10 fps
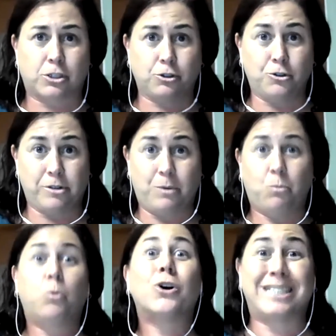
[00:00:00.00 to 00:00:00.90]

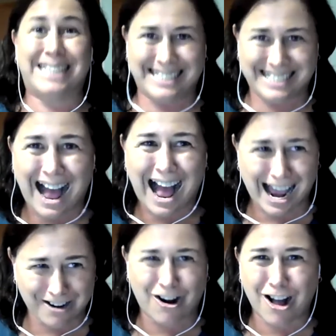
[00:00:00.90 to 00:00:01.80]
absolutely would need to
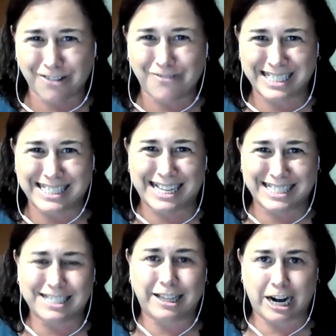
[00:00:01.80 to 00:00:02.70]
hire all of these
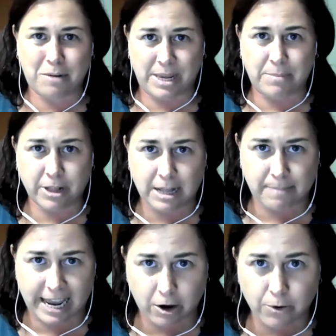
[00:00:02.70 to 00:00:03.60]
ancillary people on
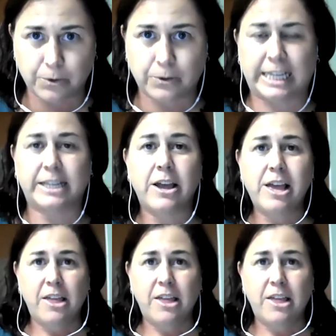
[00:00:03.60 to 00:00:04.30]
my own, and